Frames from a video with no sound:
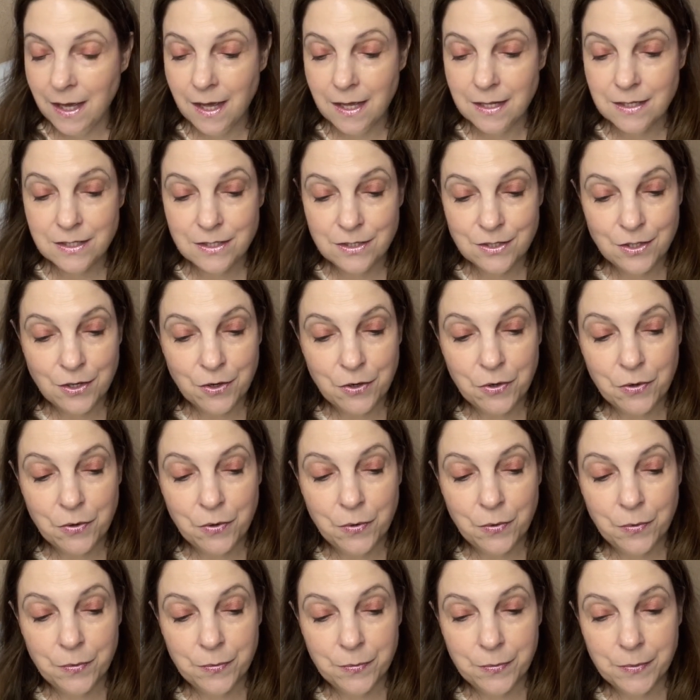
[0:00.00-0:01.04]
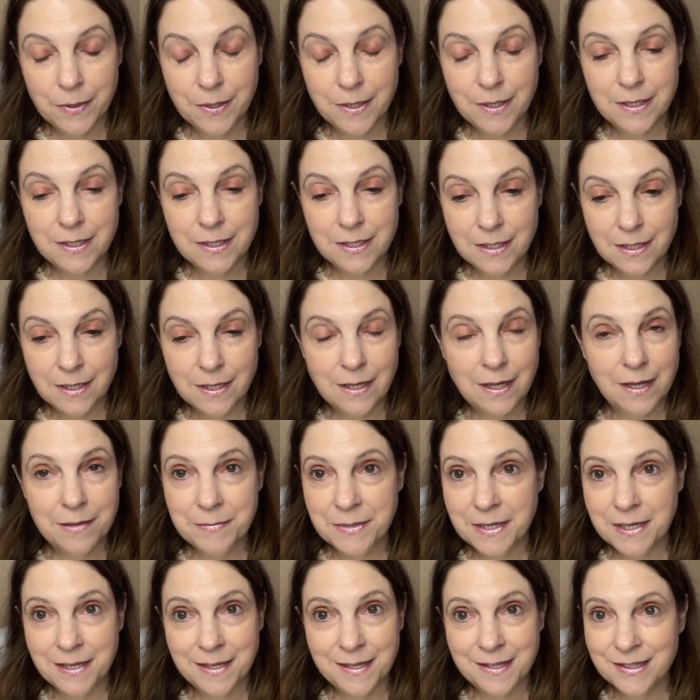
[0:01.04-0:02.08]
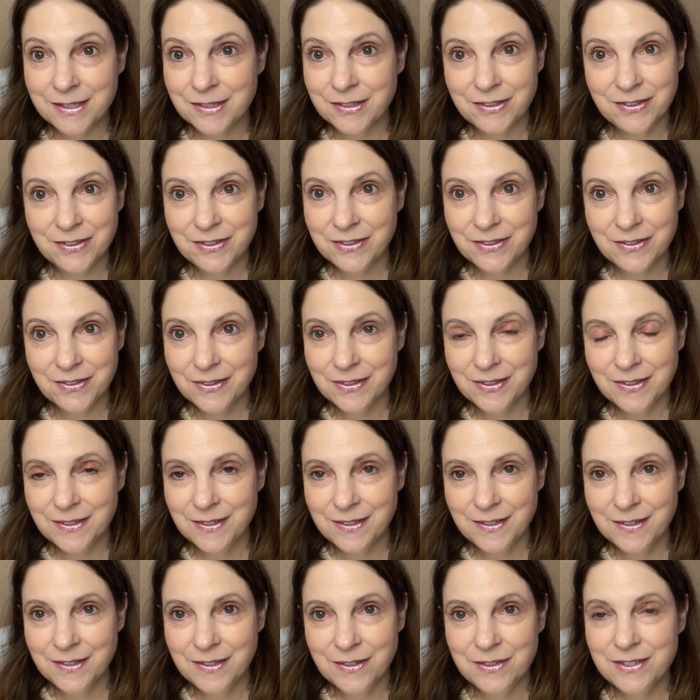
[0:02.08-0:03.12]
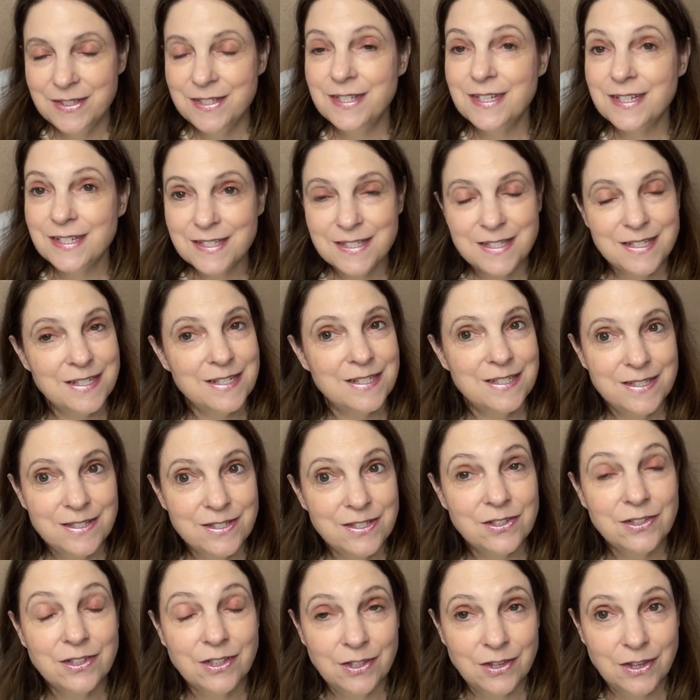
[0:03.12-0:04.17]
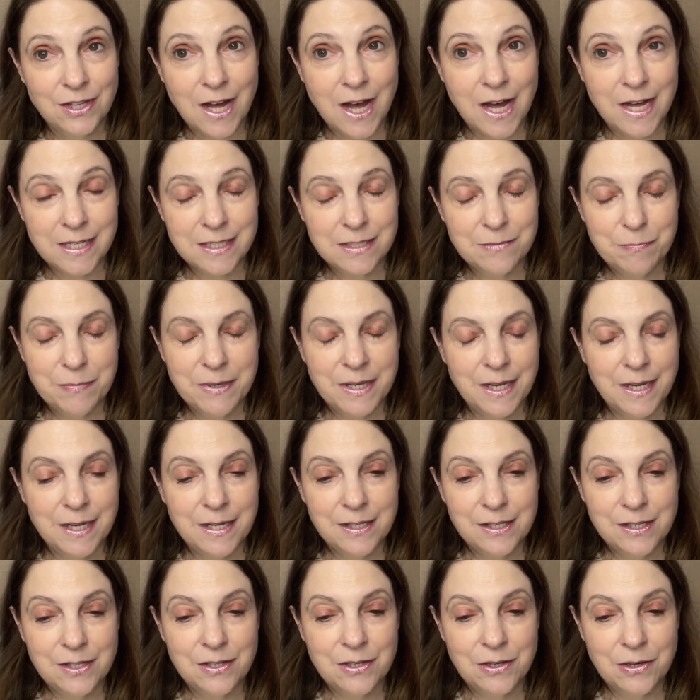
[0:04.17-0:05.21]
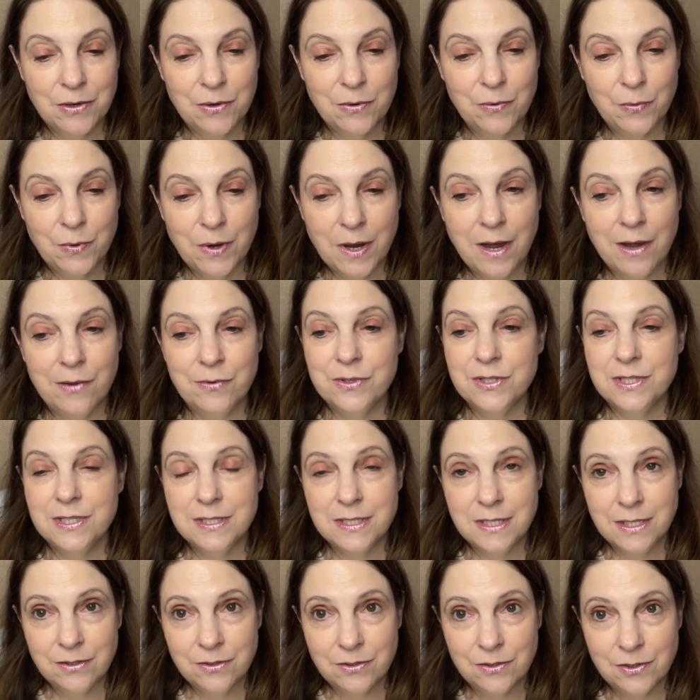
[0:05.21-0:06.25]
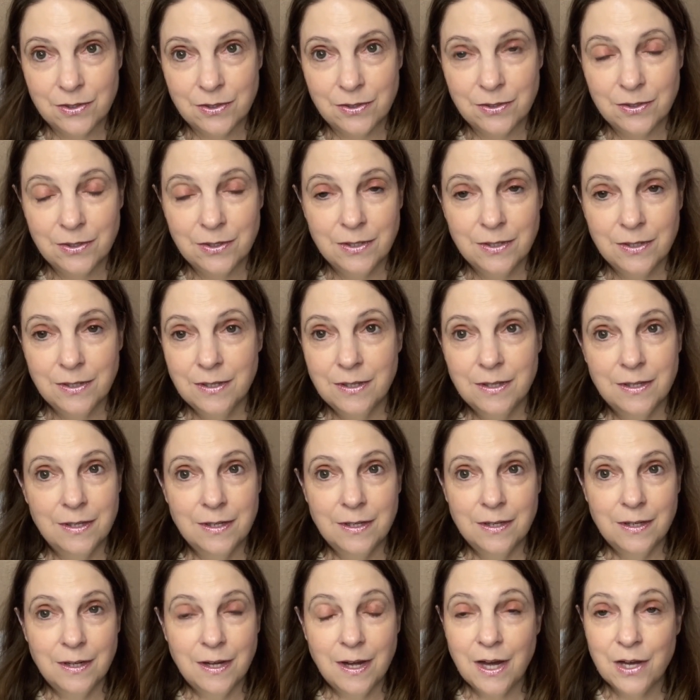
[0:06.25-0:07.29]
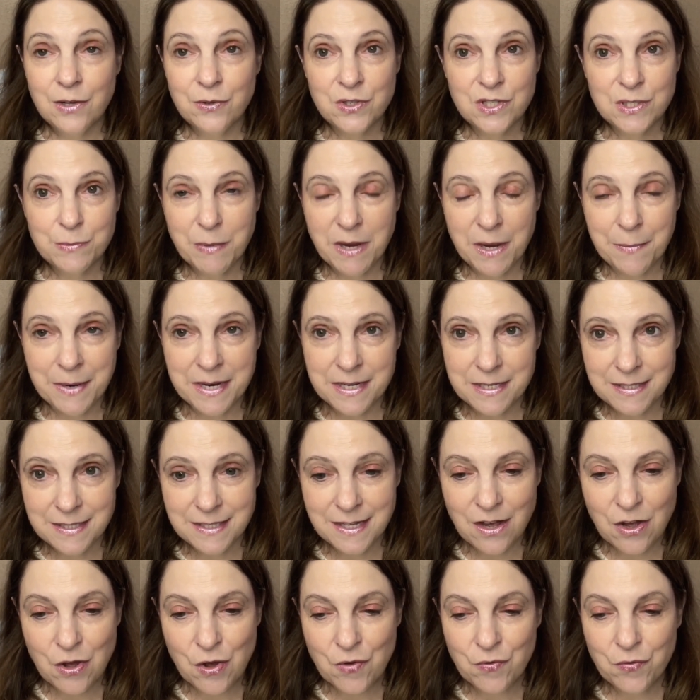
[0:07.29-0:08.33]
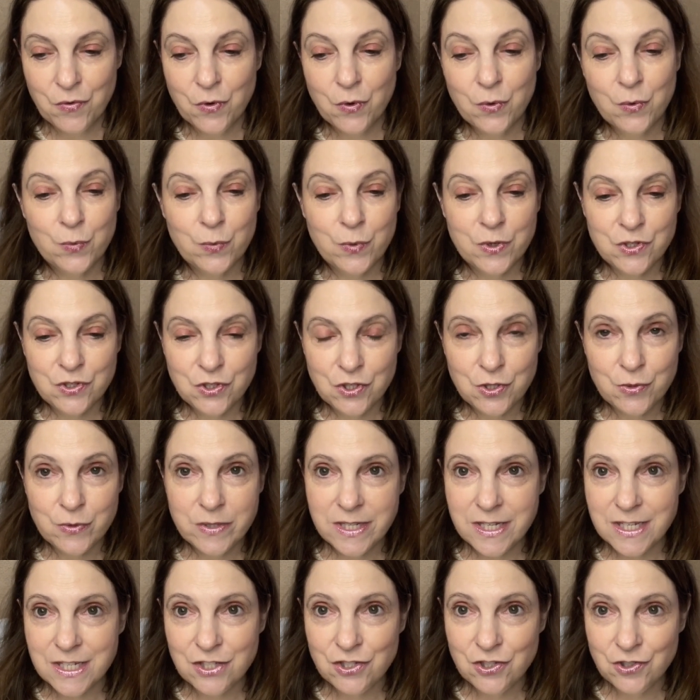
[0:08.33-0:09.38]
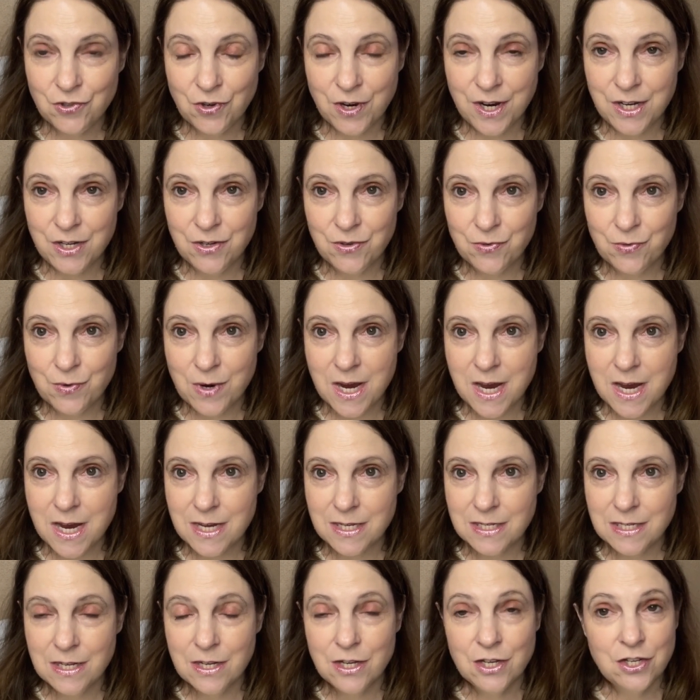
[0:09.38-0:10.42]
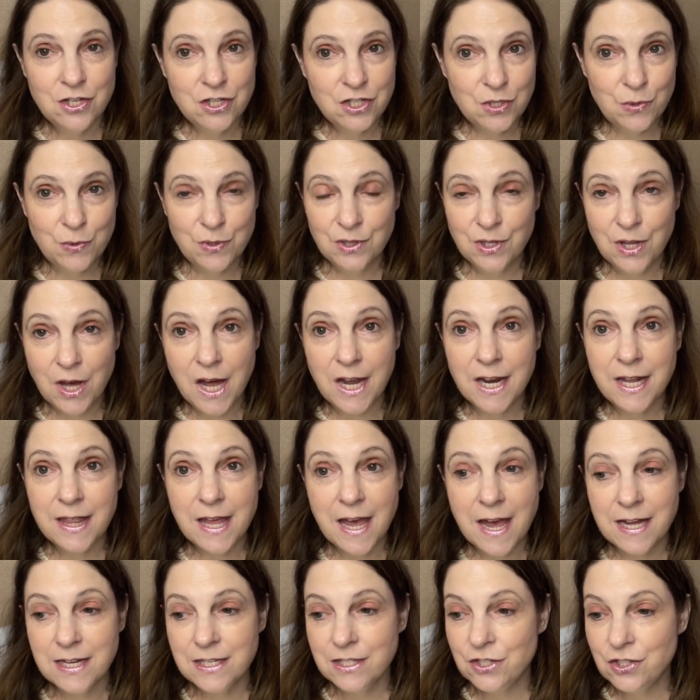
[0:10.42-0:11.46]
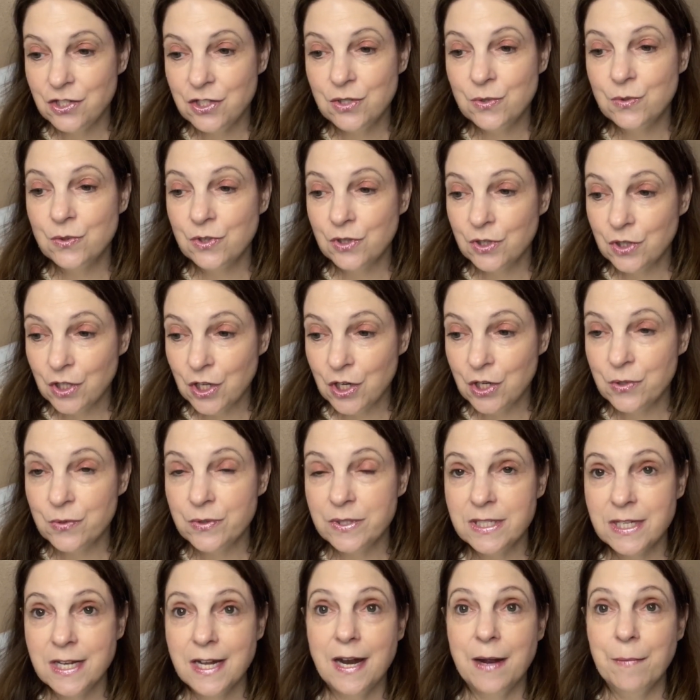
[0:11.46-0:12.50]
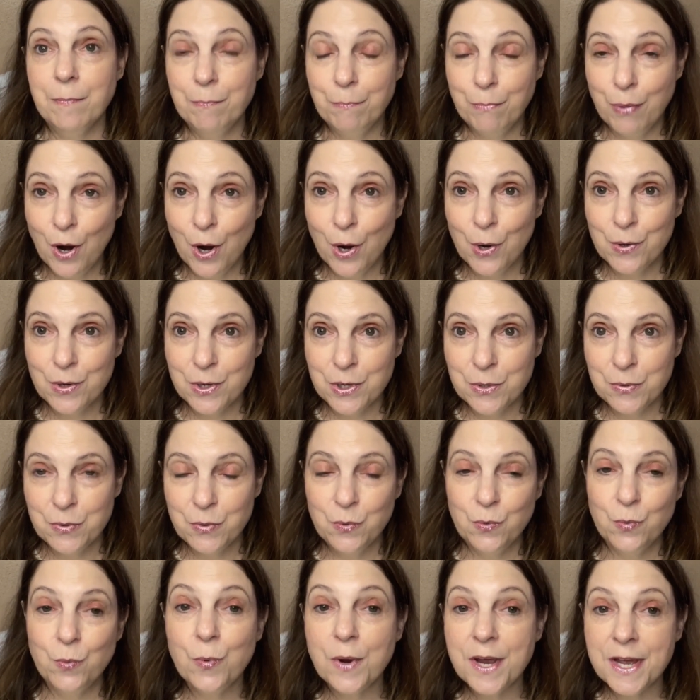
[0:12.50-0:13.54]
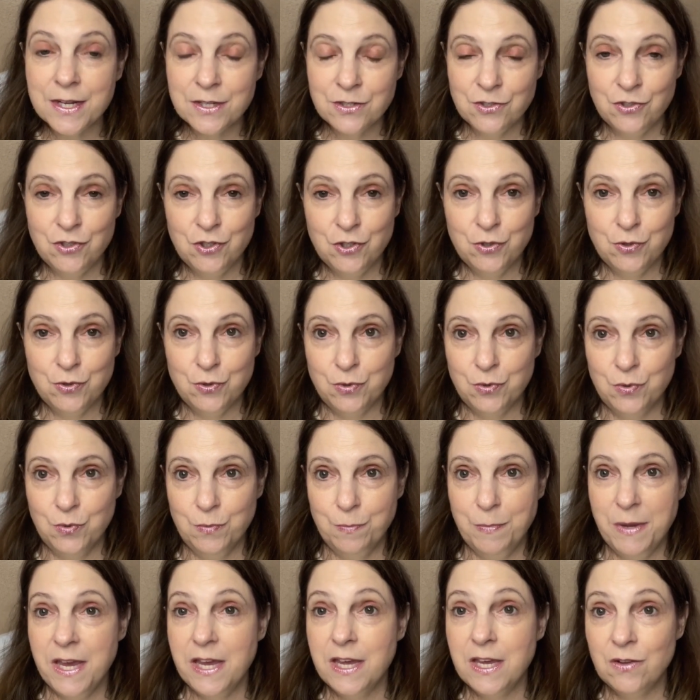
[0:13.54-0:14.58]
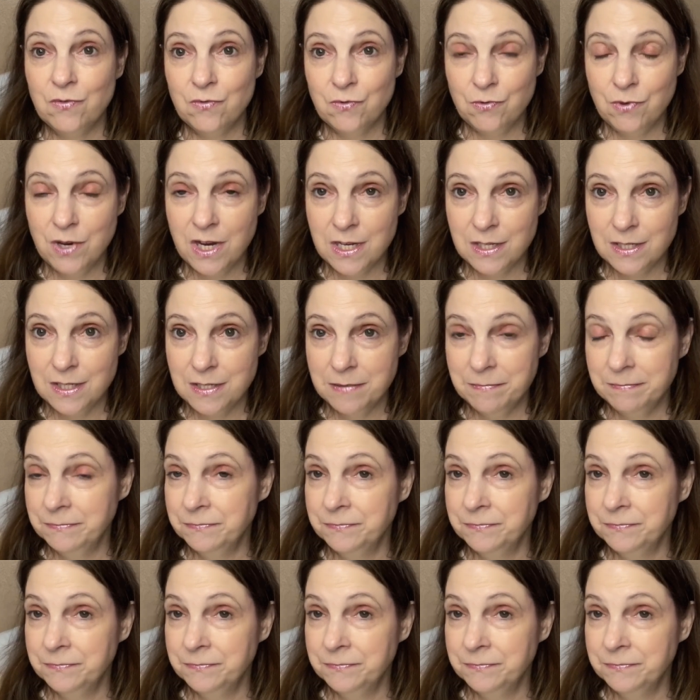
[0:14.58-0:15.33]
So, I mean, $60,000 is still a lot, but you know, I was single. I was by myself with two kids trying to raise. So a lot of that student loans that I borrowed went to paying rent.